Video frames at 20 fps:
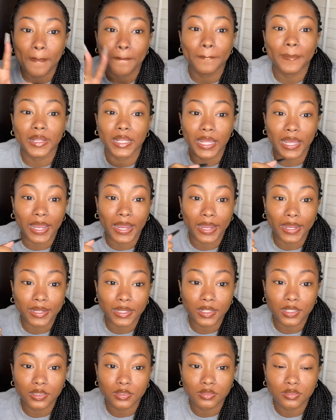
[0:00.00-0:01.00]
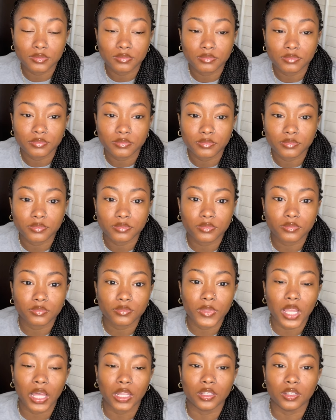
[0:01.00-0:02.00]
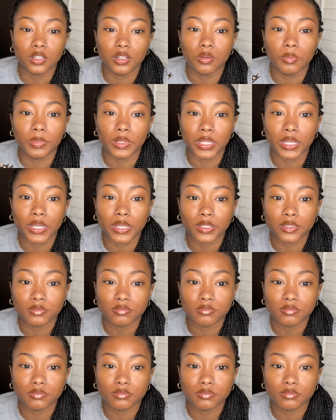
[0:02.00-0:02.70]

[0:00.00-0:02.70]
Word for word: black. I love black.